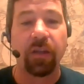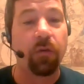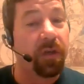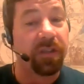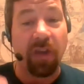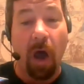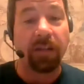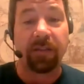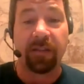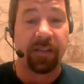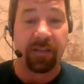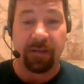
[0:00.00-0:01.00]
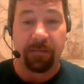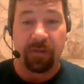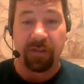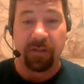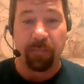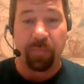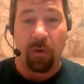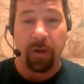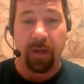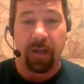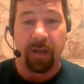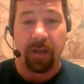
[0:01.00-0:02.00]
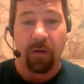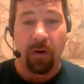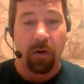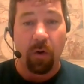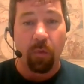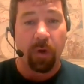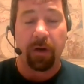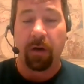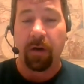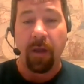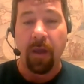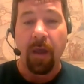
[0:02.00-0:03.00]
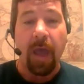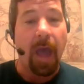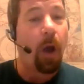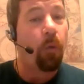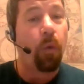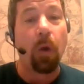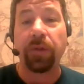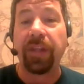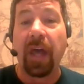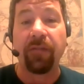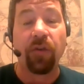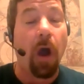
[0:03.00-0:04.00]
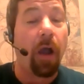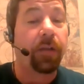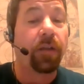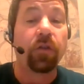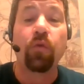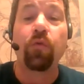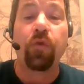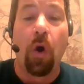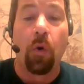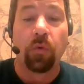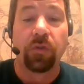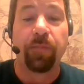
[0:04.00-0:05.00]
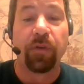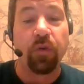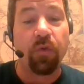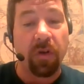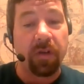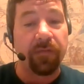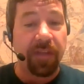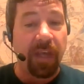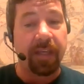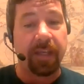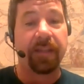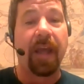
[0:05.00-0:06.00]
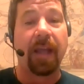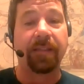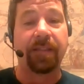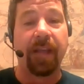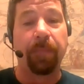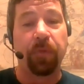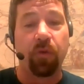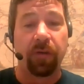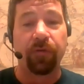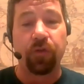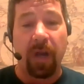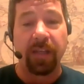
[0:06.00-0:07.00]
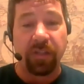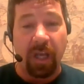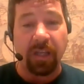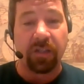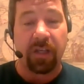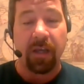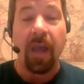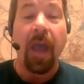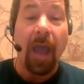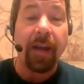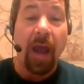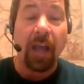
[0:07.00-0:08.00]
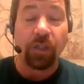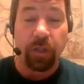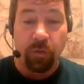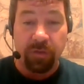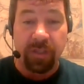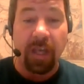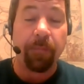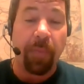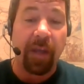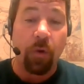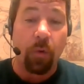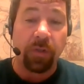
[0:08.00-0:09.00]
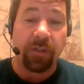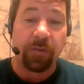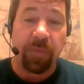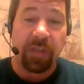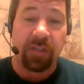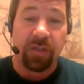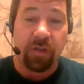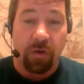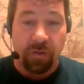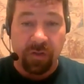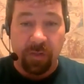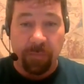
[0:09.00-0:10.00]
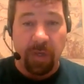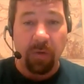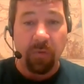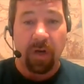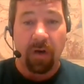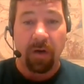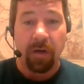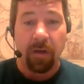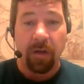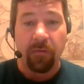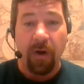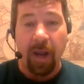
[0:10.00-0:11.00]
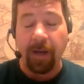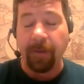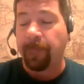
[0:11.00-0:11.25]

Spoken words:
You could have talked to this employee or coworker. How well would that have gone? Who knows? But you could have taken that step. You could have tried and changed it. And actually you did by going to speak to your superior, right?